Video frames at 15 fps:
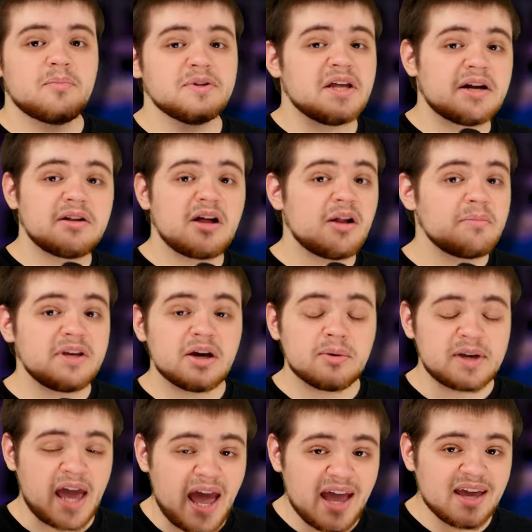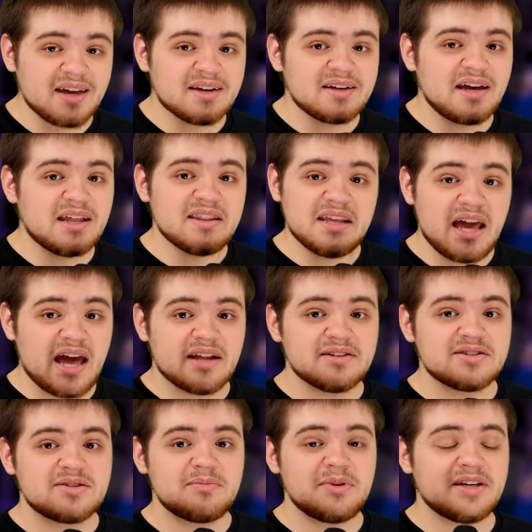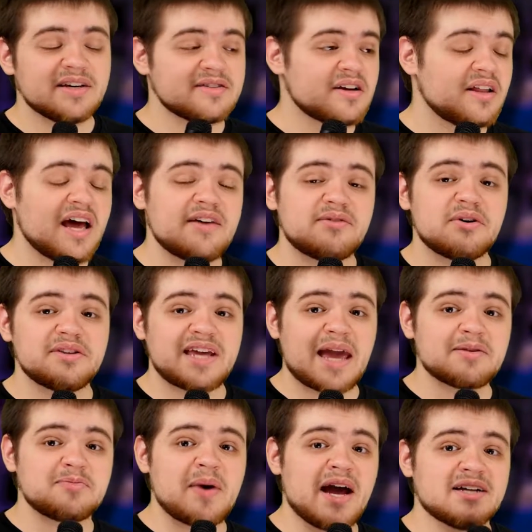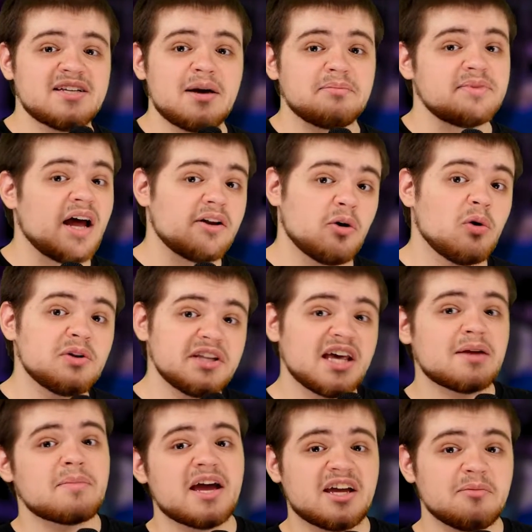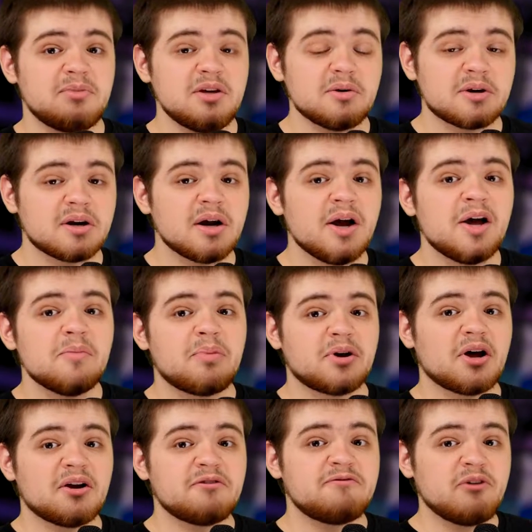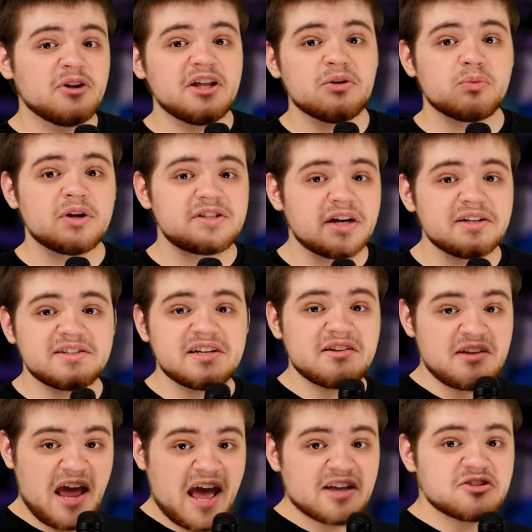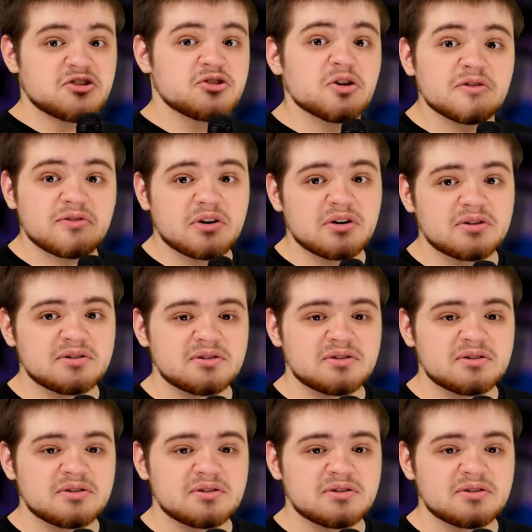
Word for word: But that'll all be okay in the end, because I'll have all the games backed up not only on my computer, but on a fully redundant NAS server.